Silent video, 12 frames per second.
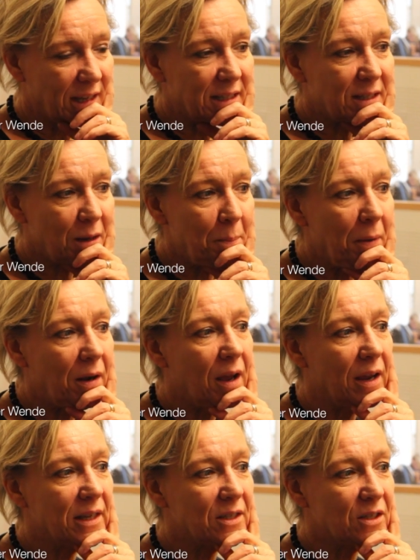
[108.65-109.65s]
It
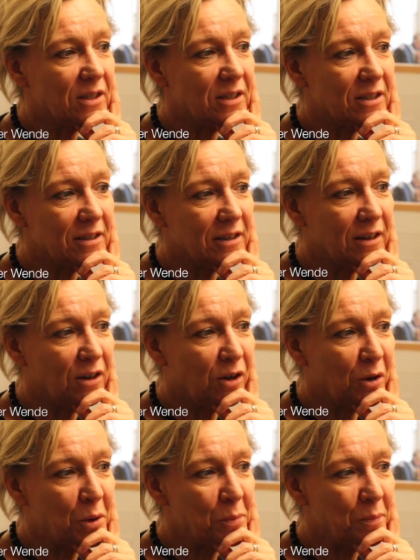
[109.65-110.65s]
symbolizes
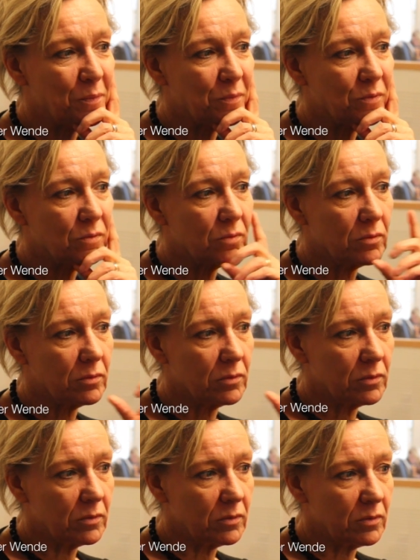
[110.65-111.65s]

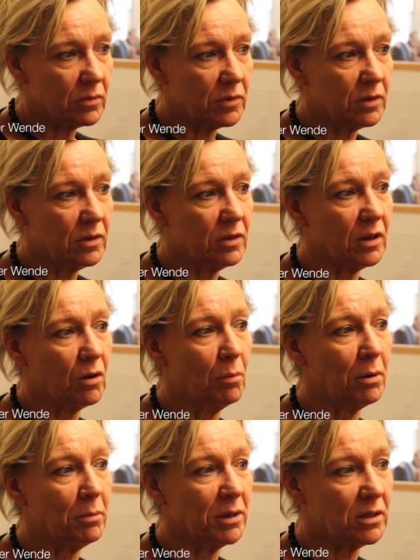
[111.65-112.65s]
the
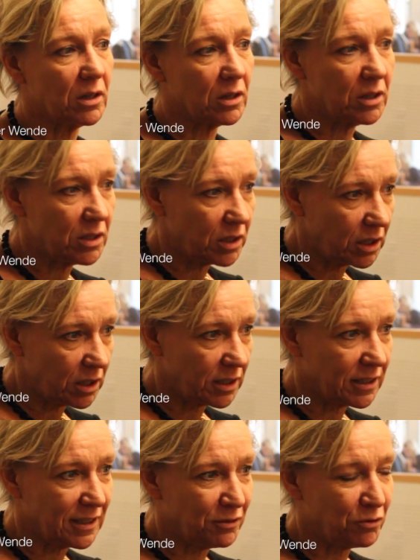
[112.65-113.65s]
complementarity.
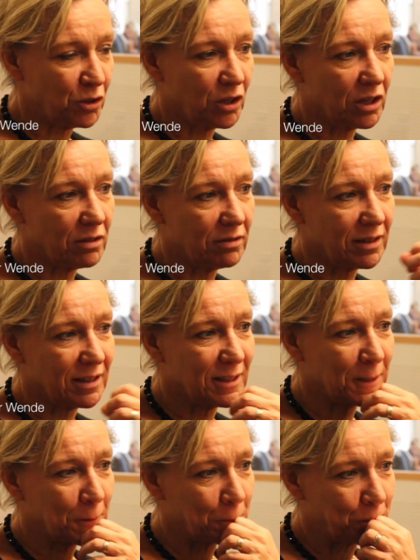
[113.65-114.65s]
They live together in
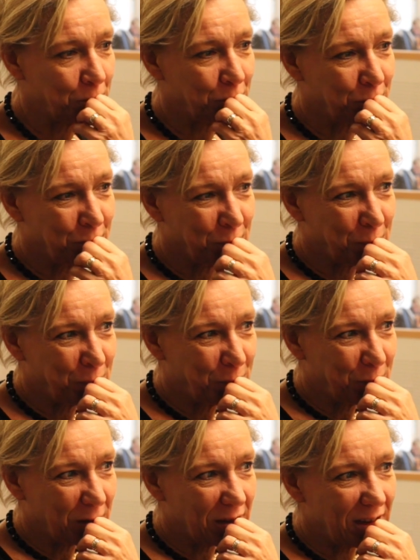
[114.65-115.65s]

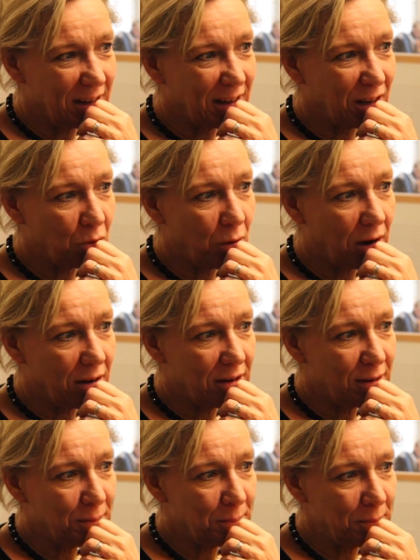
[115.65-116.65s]
an
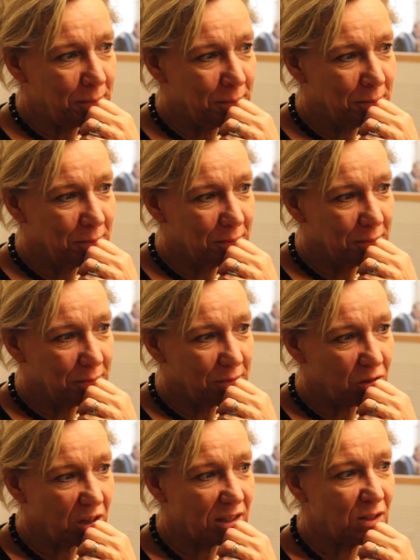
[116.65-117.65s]
aquarium.
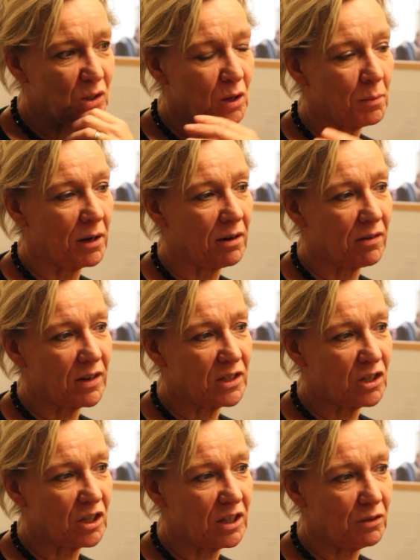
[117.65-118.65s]
So that's the
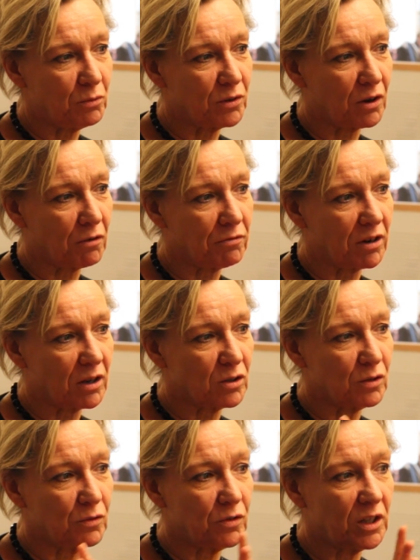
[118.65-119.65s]
similarity with our
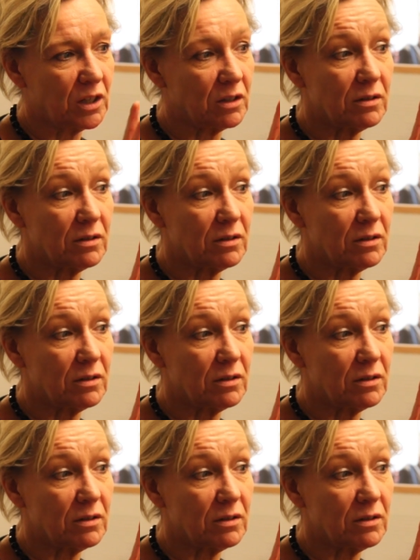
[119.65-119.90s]
philosophy.